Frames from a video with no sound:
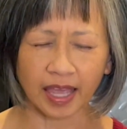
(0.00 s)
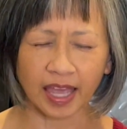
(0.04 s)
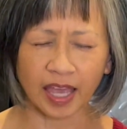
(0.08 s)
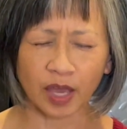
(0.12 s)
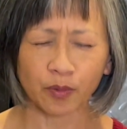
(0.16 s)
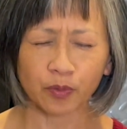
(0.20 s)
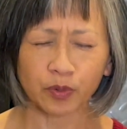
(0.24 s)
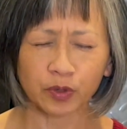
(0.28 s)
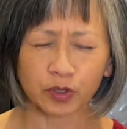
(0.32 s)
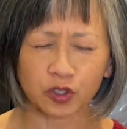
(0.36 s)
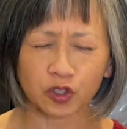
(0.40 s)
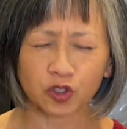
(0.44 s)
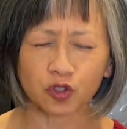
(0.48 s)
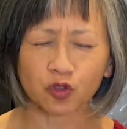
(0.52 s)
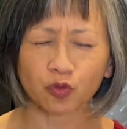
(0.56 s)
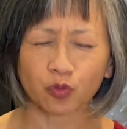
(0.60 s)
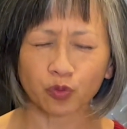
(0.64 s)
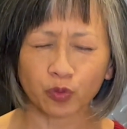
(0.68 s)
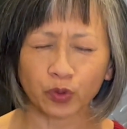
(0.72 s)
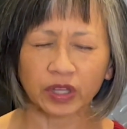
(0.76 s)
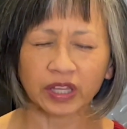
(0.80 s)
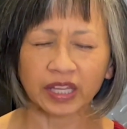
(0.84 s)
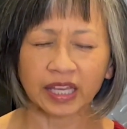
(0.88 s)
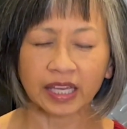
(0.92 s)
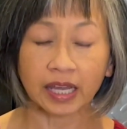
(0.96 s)
It was just
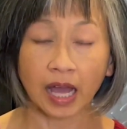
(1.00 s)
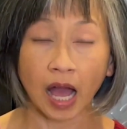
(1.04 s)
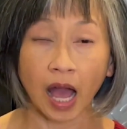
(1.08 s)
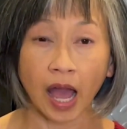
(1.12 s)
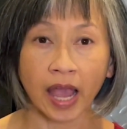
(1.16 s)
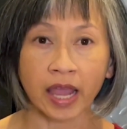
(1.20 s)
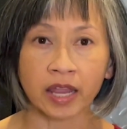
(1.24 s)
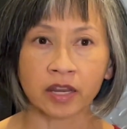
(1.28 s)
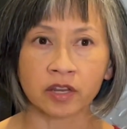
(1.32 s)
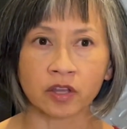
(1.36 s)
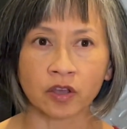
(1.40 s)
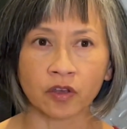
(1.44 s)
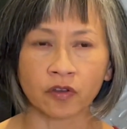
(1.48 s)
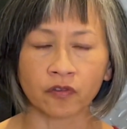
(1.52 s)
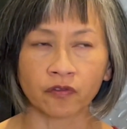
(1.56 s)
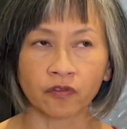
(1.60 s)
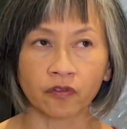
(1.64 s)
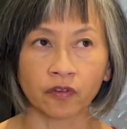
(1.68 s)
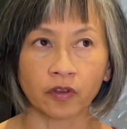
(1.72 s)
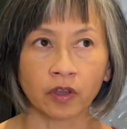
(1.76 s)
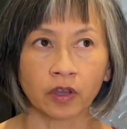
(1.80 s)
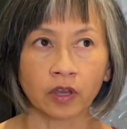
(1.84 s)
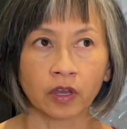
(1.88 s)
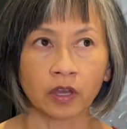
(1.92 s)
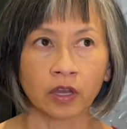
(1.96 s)
really kind
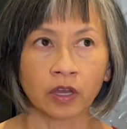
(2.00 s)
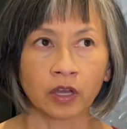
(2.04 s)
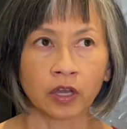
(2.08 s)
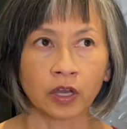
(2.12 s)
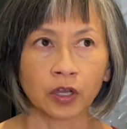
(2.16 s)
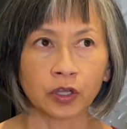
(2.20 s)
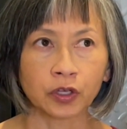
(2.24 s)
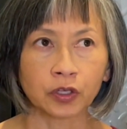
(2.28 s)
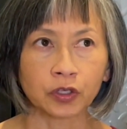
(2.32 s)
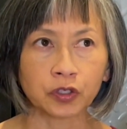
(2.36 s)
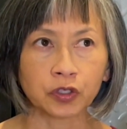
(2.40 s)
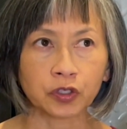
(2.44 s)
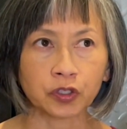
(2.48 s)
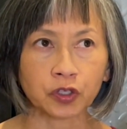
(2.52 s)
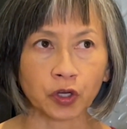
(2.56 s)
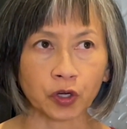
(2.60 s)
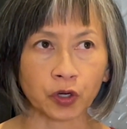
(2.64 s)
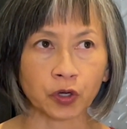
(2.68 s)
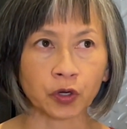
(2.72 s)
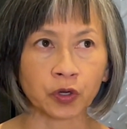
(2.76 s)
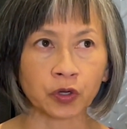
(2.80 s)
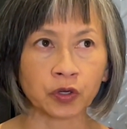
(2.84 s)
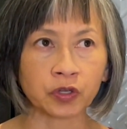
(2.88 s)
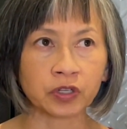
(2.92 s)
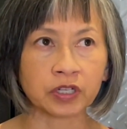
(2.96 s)
of
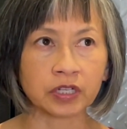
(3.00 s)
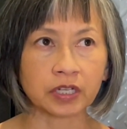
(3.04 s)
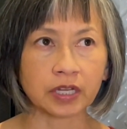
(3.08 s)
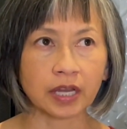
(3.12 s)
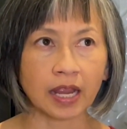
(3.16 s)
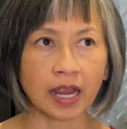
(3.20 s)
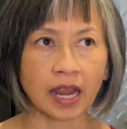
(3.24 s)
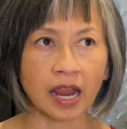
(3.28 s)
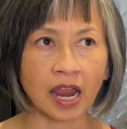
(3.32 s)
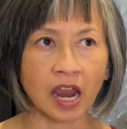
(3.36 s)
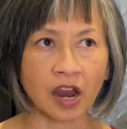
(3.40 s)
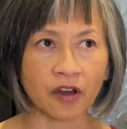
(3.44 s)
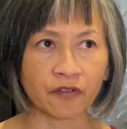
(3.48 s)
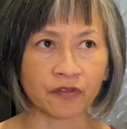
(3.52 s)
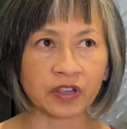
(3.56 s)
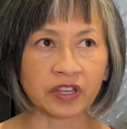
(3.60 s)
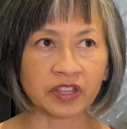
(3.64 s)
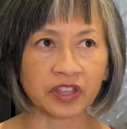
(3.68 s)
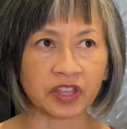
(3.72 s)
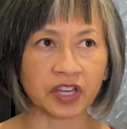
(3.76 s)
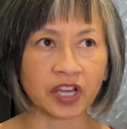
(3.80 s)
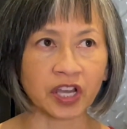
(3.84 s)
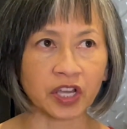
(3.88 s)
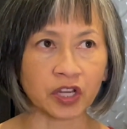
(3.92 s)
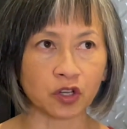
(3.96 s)
turned
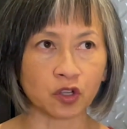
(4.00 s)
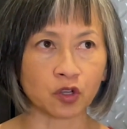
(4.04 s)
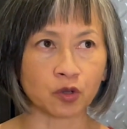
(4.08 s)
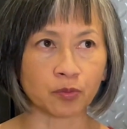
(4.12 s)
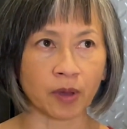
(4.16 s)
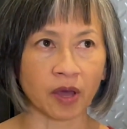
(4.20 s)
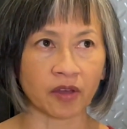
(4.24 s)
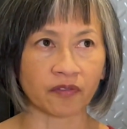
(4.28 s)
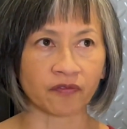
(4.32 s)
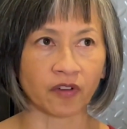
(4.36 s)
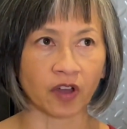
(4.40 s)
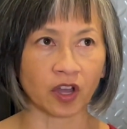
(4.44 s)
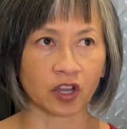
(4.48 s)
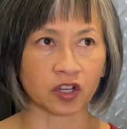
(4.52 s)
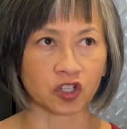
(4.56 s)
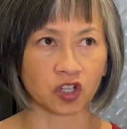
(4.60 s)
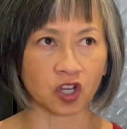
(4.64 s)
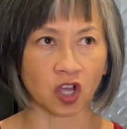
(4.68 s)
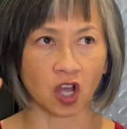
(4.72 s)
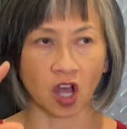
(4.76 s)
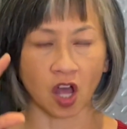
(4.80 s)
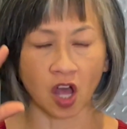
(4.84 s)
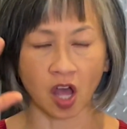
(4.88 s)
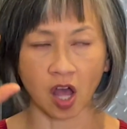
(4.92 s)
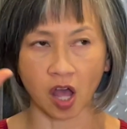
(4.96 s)
everything I knew about
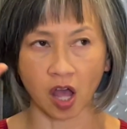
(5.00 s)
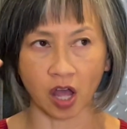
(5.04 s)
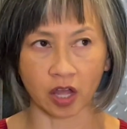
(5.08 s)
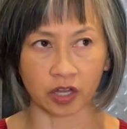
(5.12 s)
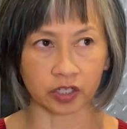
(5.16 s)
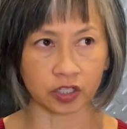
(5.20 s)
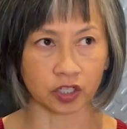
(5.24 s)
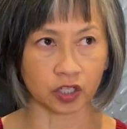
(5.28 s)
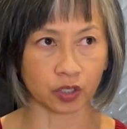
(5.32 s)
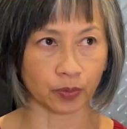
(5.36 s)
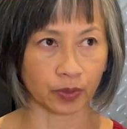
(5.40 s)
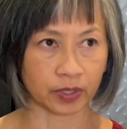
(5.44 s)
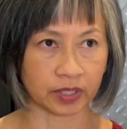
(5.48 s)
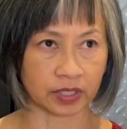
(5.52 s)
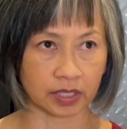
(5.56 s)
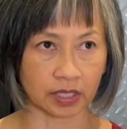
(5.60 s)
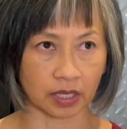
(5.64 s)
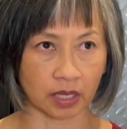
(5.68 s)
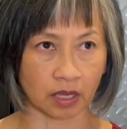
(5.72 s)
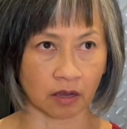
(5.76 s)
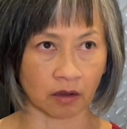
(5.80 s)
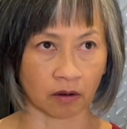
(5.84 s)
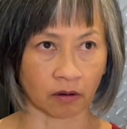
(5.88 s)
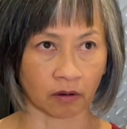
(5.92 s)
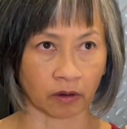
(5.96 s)
fascia onto
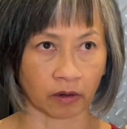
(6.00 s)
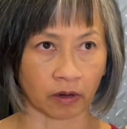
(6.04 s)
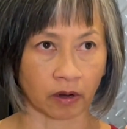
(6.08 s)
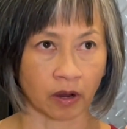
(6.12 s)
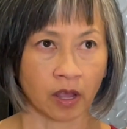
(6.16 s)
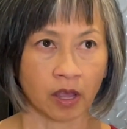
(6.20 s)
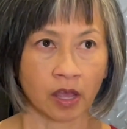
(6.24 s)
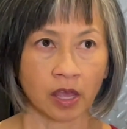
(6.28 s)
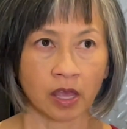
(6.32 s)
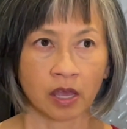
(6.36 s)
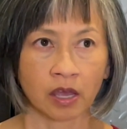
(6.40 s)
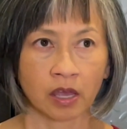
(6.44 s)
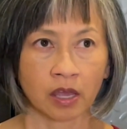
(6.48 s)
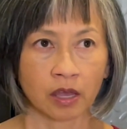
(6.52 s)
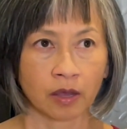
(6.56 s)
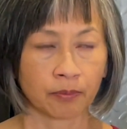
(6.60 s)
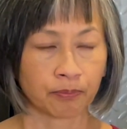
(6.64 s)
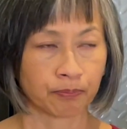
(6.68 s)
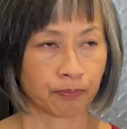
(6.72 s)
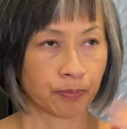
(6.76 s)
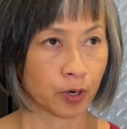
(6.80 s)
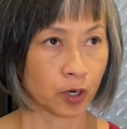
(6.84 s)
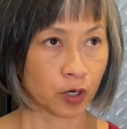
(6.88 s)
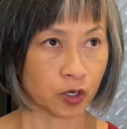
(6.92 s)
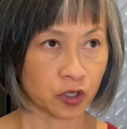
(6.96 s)
its ear,
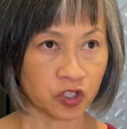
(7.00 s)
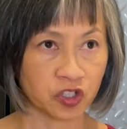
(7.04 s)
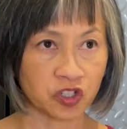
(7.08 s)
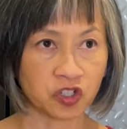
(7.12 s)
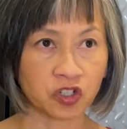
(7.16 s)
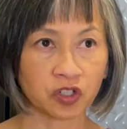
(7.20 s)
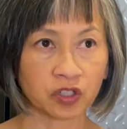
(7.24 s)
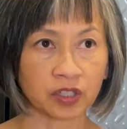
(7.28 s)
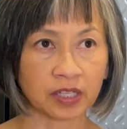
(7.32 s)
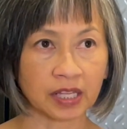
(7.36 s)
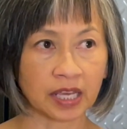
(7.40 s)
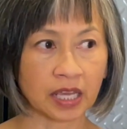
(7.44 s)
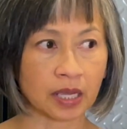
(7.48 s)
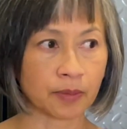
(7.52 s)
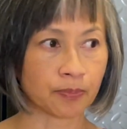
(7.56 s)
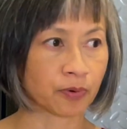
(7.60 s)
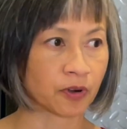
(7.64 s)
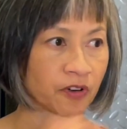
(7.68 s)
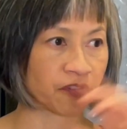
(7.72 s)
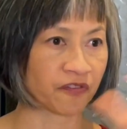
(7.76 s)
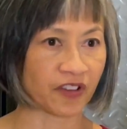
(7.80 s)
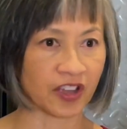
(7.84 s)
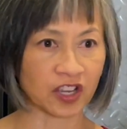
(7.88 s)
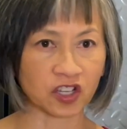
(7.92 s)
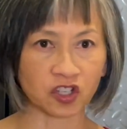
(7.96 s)
personally,
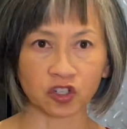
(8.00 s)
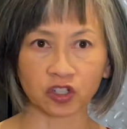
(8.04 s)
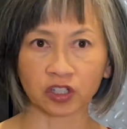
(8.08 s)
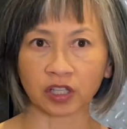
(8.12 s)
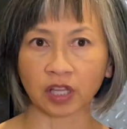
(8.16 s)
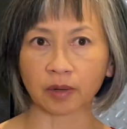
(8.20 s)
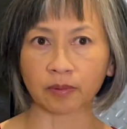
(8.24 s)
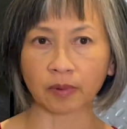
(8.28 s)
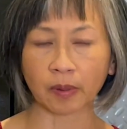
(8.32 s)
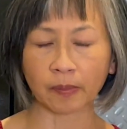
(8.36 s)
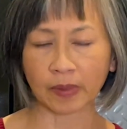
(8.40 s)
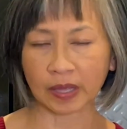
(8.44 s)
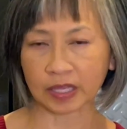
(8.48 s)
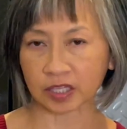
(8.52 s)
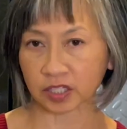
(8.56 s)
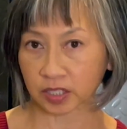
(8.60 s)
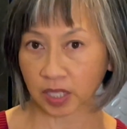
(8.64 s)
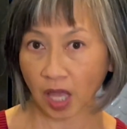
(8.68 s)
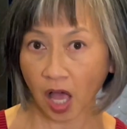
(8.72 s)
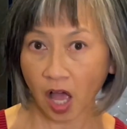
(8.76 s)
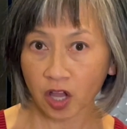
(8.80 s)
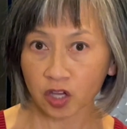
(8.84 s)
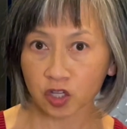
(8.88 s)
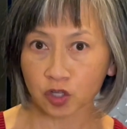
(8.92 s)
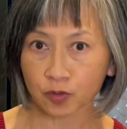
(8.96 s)
professionally in my
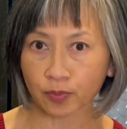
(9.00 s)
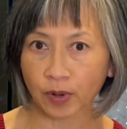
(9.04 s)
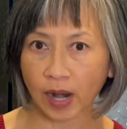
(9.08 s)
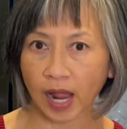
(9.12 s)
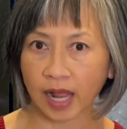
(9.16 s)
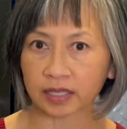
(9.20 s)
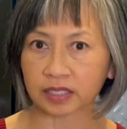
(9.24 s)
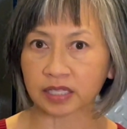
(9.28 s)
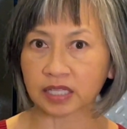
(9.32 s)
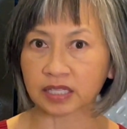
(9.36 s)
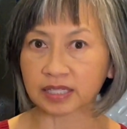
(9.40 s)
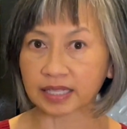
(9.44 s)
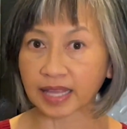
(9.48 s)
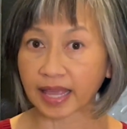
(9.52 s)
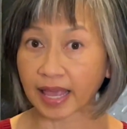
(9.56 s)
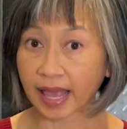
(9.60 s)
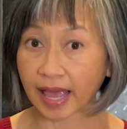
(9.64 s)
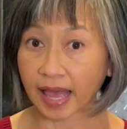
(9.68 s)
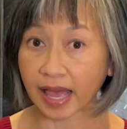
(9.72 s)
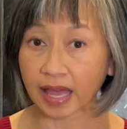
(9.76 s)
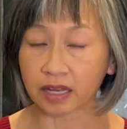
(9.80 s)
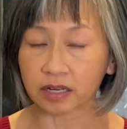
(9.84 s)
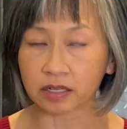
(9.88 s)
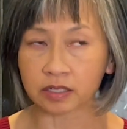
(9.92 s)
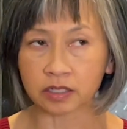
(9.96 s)
massage practice,
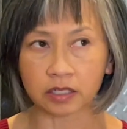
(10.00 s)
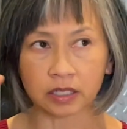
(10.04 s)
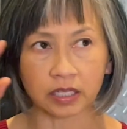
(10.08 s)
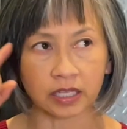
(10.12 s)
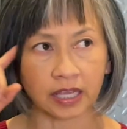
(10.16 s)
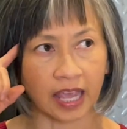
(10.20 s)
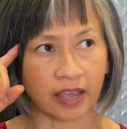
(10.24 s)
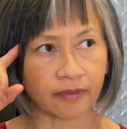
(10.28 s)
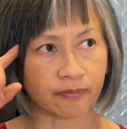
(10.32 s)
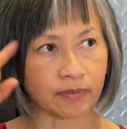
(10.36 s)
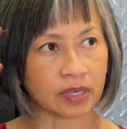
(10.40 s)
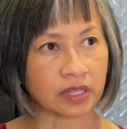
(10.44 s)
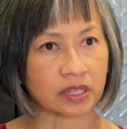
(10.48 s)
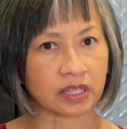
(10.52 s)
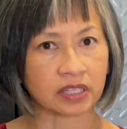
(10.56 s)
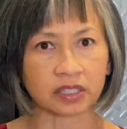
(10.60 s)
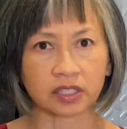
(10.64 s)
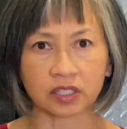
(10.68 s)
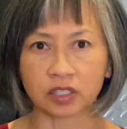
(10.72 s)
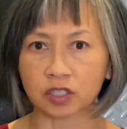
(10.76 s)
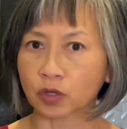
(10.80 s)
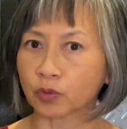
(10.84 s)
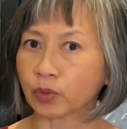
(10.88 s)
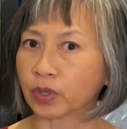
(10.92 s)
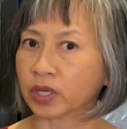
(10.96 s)
and gave me
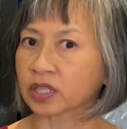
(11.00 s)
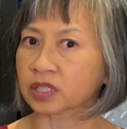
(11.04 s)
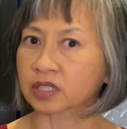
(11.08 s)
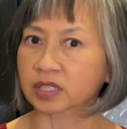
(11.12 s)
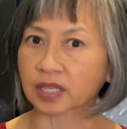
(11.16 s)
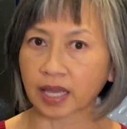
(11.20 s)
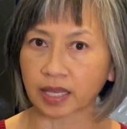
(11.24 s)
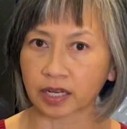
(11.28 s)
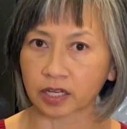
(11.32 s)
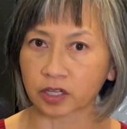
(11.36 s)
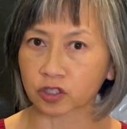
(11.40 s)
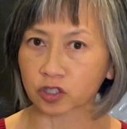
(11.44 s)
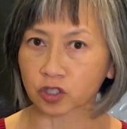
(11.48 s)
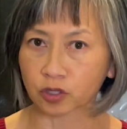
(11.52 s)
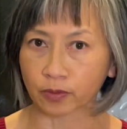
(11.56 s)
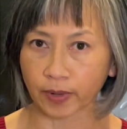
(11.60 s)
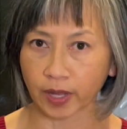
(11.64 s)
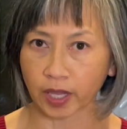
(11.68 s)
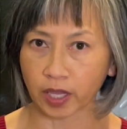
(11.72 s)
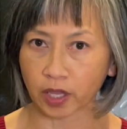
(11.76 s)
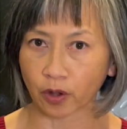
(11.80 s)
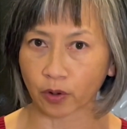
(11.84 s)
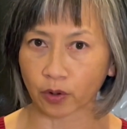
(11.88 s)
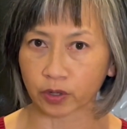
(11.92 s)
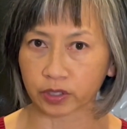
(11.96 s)
this new insight into
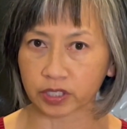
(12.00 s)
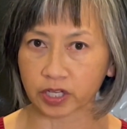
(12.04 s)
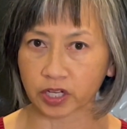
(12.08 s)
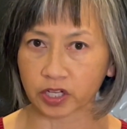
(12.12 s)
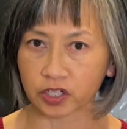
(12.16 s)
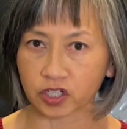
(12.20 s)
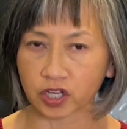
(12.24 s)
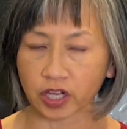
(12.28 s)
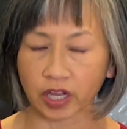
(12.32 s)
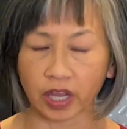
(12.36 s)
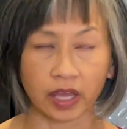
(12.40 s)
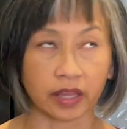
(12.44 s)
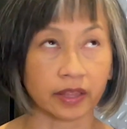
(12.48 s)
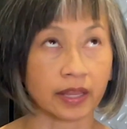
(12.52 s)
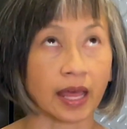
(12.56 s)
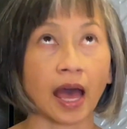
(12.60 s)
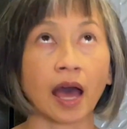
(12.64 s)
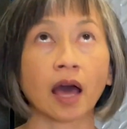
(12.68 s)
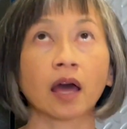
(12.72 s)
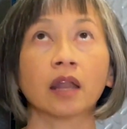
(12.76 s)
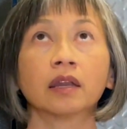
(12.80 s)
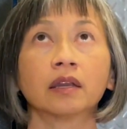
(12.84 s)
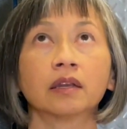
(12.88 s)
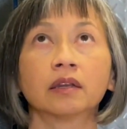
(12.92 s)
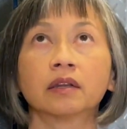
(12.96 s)
my yoga teaching, and
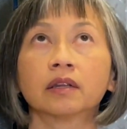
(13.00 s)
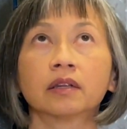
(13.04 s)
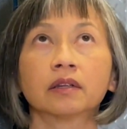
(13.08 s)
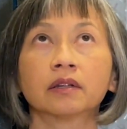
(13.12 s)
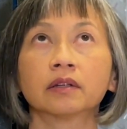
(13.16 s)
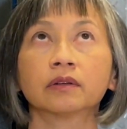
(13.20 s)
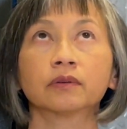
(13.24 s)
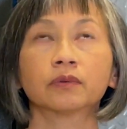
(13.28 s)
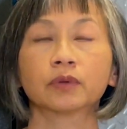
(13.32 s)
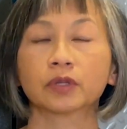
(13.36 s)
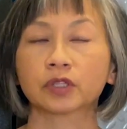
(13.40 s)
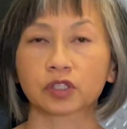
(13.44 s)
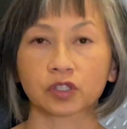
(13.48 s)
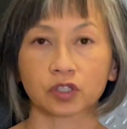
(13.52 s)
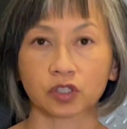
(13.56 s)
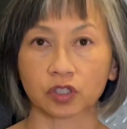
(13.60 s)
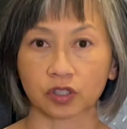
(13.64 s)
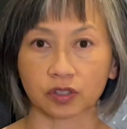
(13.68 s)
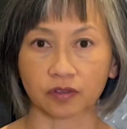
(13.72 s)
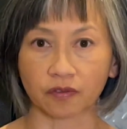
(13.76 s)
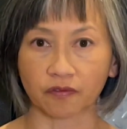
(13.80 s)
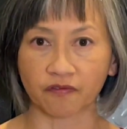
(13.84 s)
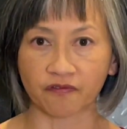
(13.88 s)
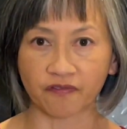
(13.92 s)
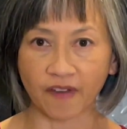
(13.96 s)
that was
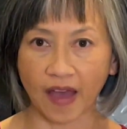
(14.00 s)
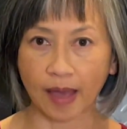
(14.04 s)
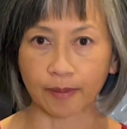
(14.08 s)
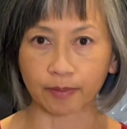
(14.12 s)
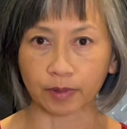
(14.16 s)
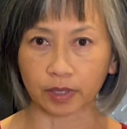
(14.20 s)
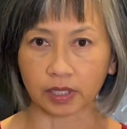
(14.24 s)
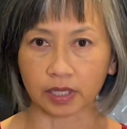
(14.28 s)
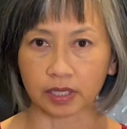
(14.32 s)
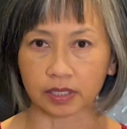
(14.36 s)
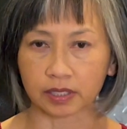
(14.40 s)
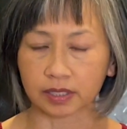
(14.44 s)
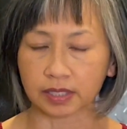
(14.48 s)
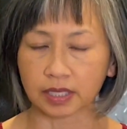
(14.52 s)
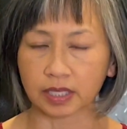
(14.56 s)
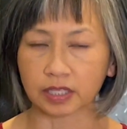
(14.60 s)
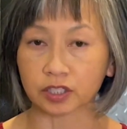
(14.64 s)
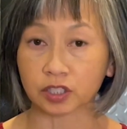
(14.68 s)
just fabulous.